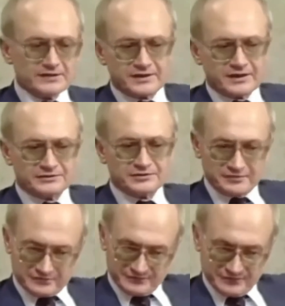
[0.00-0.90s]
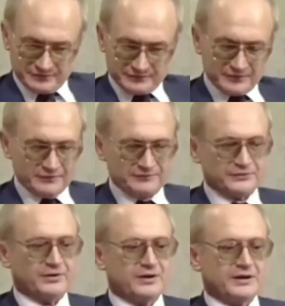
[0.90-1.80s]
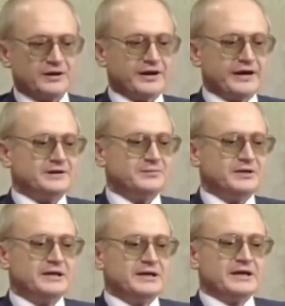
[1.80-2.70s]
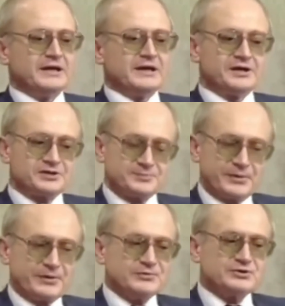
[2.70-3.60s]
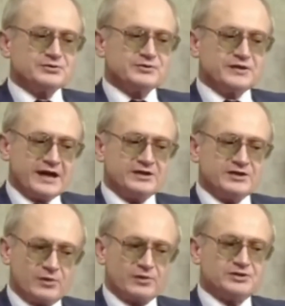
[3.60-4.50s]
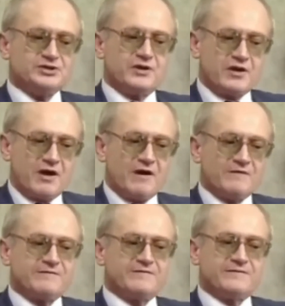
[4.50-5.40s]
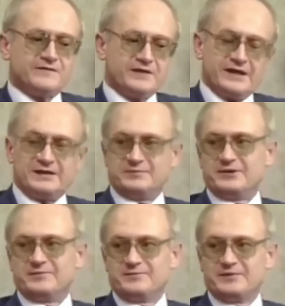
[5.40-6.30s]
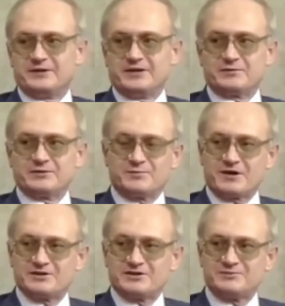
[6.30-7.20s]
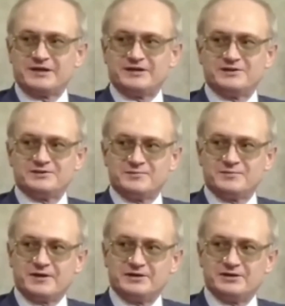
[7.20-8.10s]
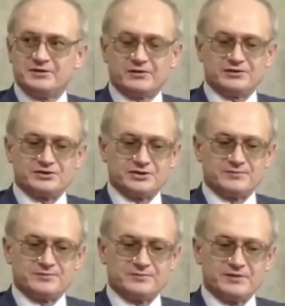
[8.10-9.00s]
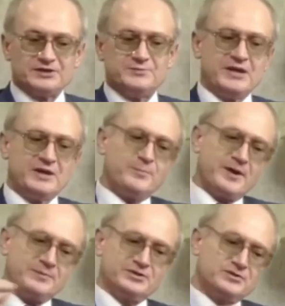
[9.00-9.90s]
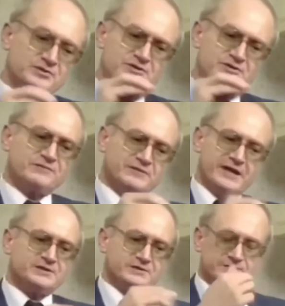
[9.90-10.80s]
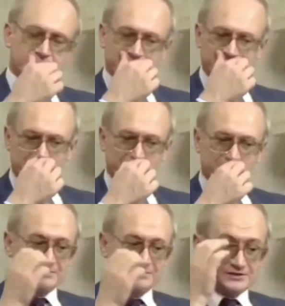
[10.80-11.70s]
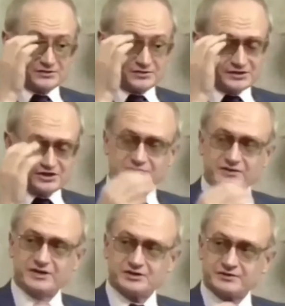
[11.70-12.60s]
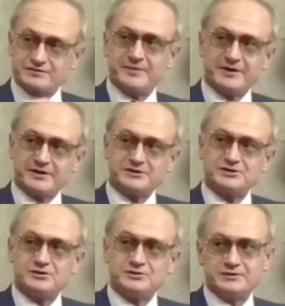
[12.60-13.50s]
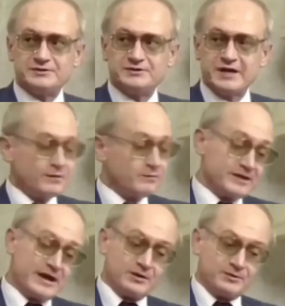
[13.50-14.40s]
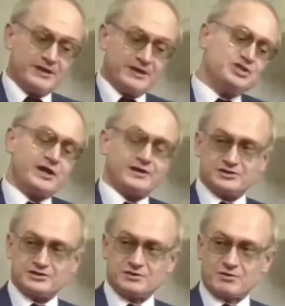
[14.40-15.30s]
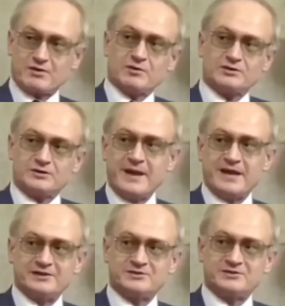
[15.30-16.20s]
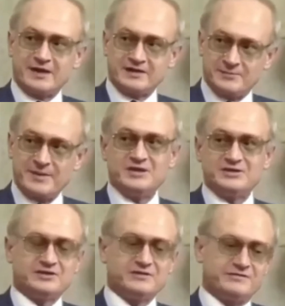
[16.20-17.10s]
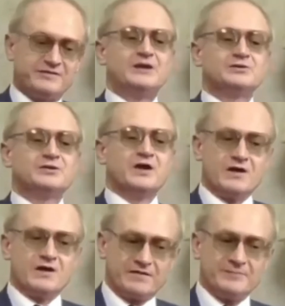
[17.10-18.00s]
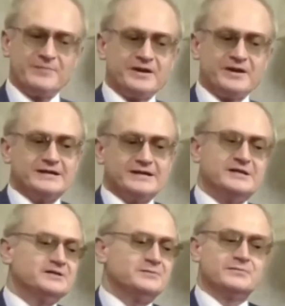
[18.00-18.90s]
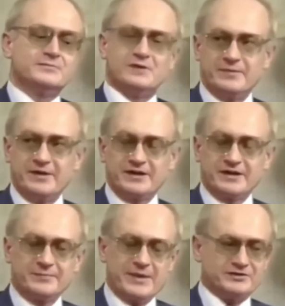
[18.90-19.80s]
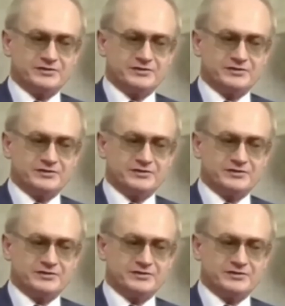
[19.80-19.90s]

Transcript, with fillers: in the country of, of, of your enemy exposed to the ideology of the enemy. In other words, Marxism Leninism ideology is being pumped into the soft heads of, of, of, at least three generations of American students without being challenged or counterbalanced by the basic values of Americanism, American